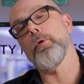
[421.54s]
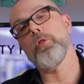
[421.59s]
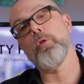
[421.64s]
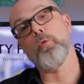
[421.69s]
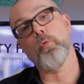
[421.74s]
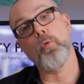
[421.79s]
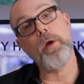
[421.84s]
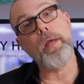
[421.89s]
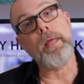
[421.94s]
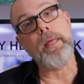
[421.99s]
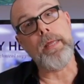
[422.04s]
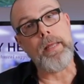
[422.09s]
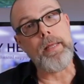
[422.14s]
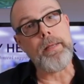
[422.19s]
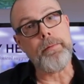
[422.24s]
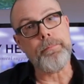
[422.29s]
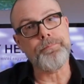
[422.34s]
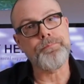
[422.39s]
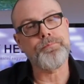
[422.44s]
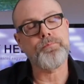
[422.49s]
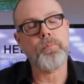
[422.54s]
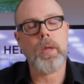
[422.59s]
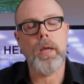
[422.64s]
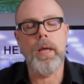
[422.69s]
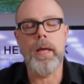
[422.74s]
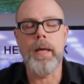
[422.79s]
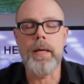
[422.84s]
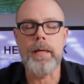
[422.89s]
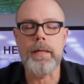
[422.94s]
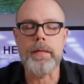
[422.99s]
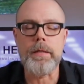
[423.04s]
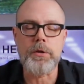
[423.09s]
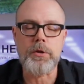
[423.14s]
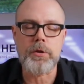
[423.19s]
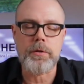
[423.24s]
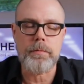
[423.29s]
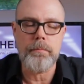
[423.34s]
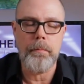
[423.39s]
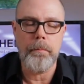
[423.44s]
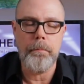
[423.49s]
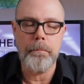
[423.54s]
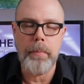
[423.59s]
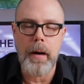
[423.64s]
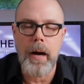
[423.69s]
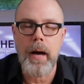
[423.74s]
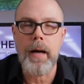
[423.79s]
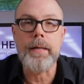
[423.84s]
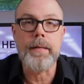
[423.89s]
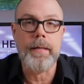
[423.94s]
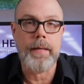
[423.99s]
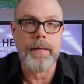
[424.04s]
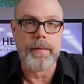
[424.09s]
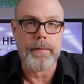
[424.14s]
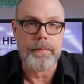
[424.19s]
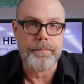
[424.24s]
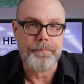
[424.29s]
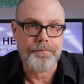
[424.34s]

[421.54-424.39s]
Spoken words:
3 is bonding.